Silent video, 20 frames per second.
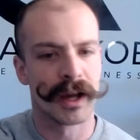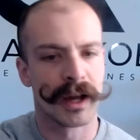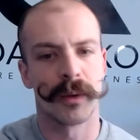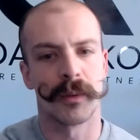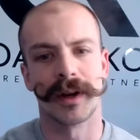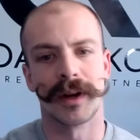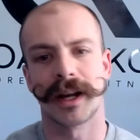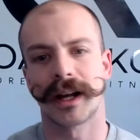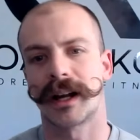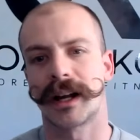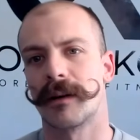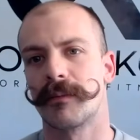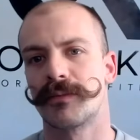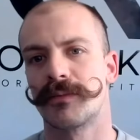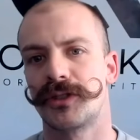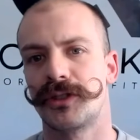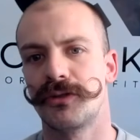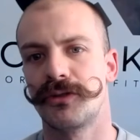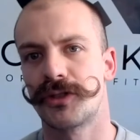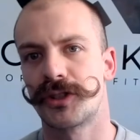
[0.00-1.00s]
when it comes
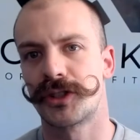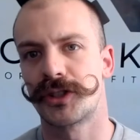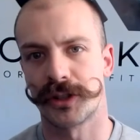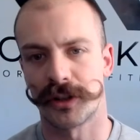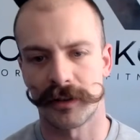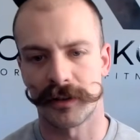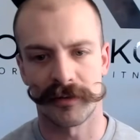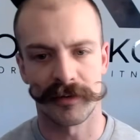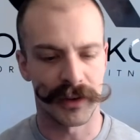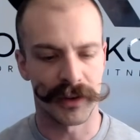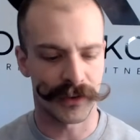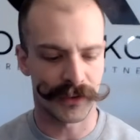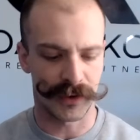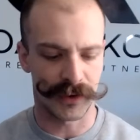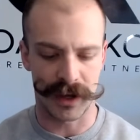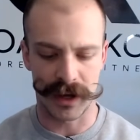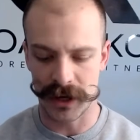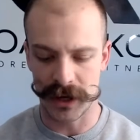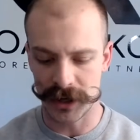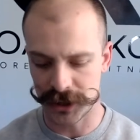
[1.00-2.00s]
to surface
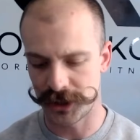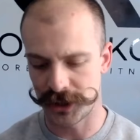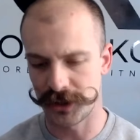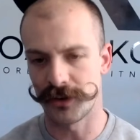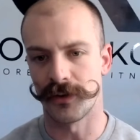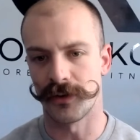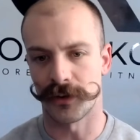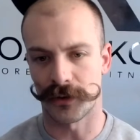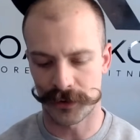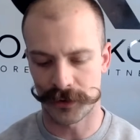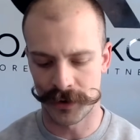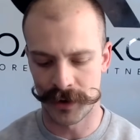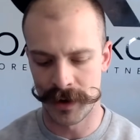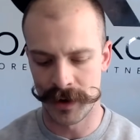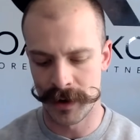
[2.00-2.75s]
issues.